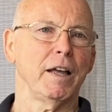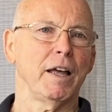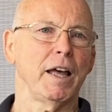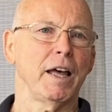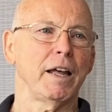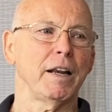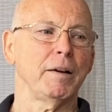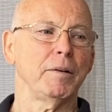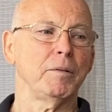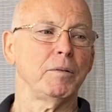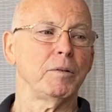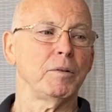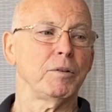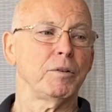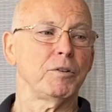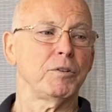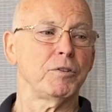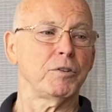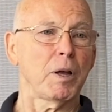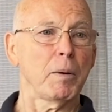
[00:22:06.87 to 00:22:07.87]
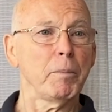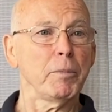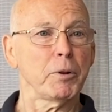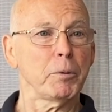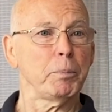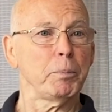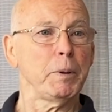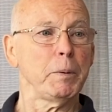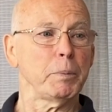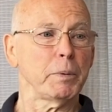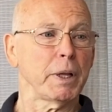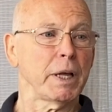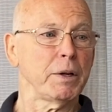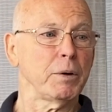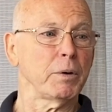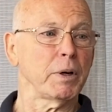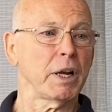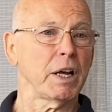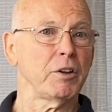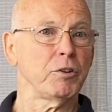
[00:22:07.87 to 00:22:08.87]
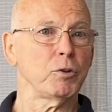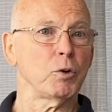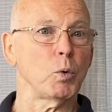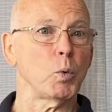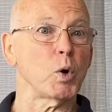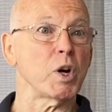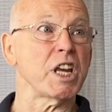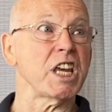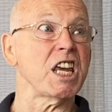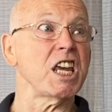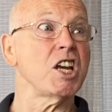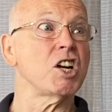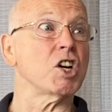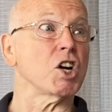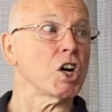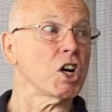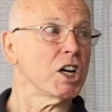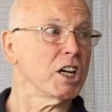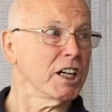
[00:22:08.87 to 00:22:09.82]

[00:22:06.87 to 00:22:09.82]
And some of the people I knew in high school were eager